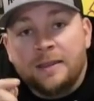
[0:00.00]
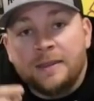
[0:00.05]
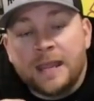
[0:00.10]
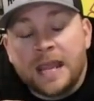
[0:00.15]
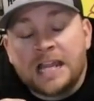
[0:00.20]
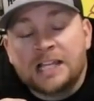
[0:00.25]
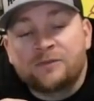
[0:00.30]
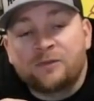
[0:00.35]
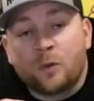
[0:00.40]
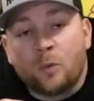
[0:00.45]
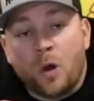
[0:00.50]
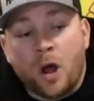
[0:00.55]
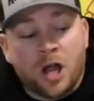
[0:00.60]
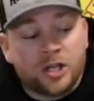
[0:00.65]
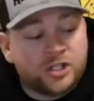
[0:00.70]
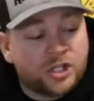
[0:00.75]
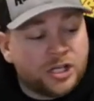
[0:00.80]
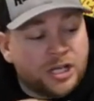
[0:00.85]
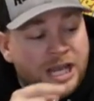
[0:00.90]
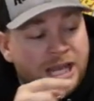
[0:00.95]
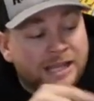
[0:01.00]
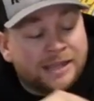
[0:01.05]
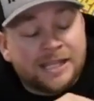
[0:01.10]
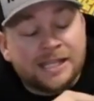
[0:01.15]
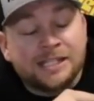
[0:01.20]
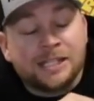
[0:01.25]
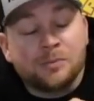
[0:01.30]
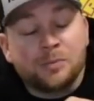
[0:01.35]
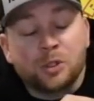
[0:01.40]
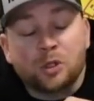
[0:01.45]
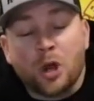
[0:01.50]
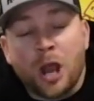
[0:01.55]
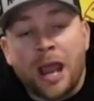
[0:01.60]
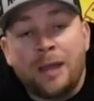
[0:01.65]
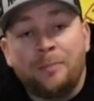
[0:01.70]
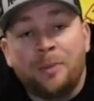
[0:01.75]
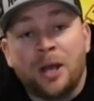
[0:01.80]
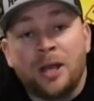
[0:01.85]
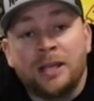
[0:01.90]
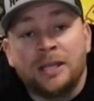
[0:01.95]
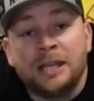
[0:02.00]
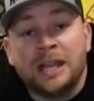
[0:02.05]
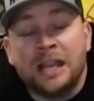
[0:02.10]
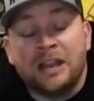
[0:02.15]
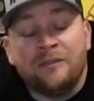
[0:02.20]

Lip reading: Thanks for watching. Hit the subscribe button.